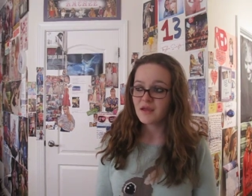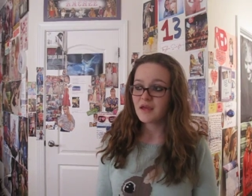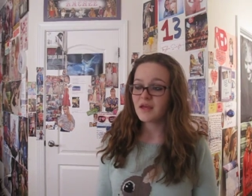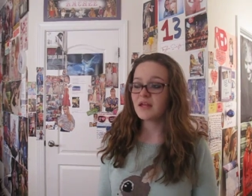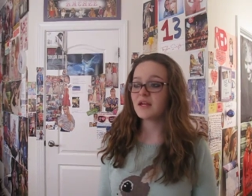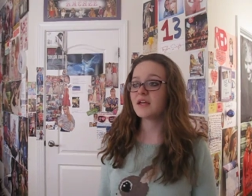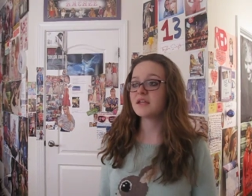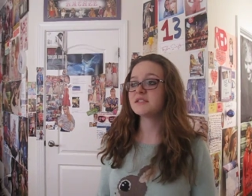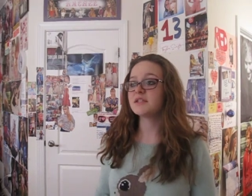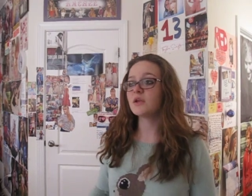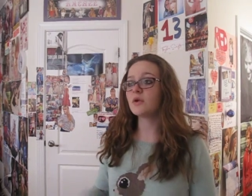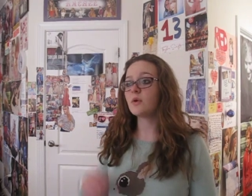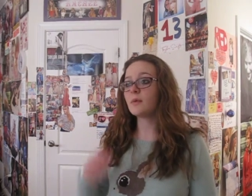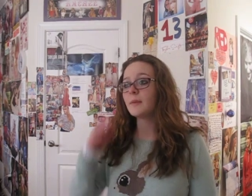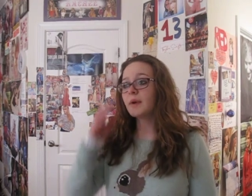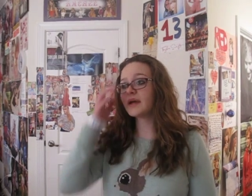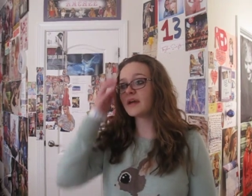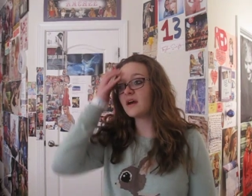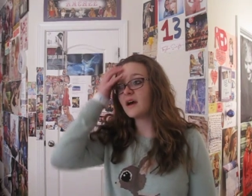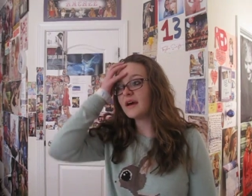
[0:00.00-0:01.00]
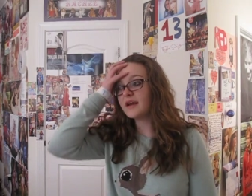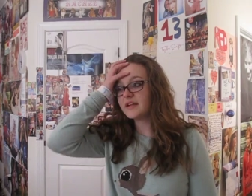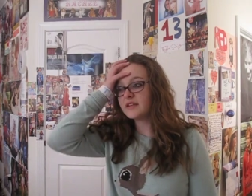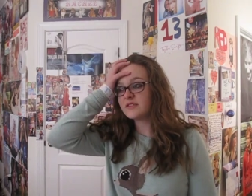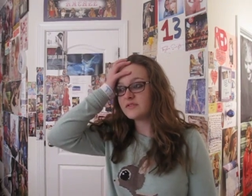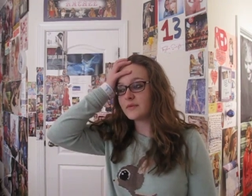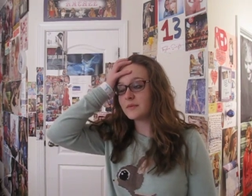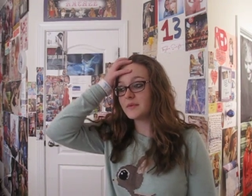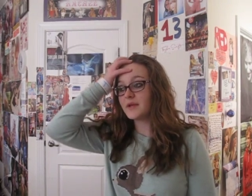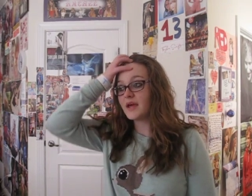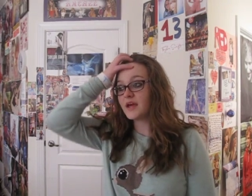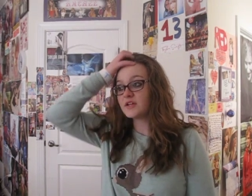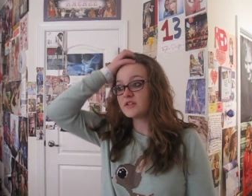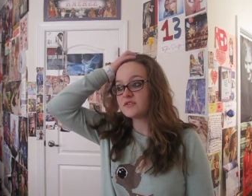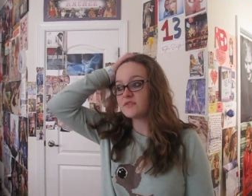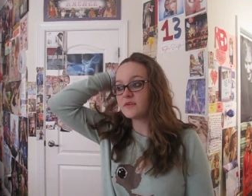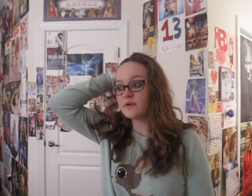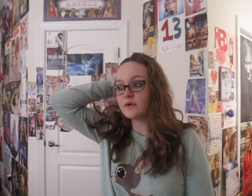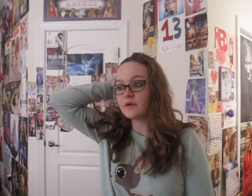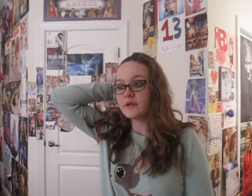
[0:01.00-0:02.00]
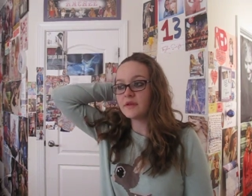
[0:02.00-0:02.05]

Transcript: And I said, oh my god, it's from Nashville.